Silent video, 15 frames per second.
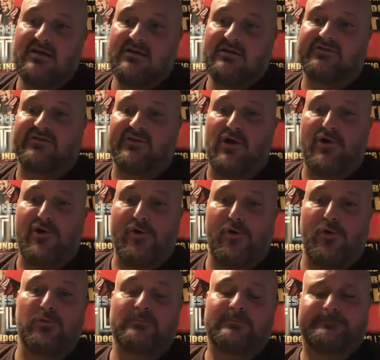
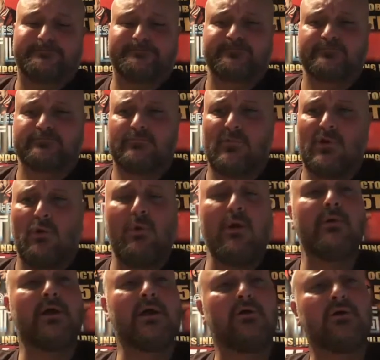So we
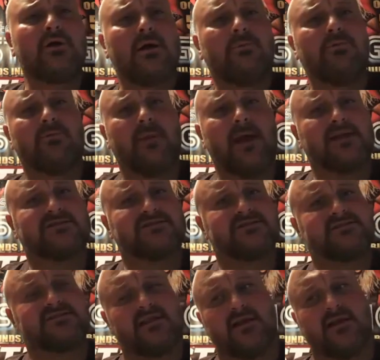would go to a couple of matches.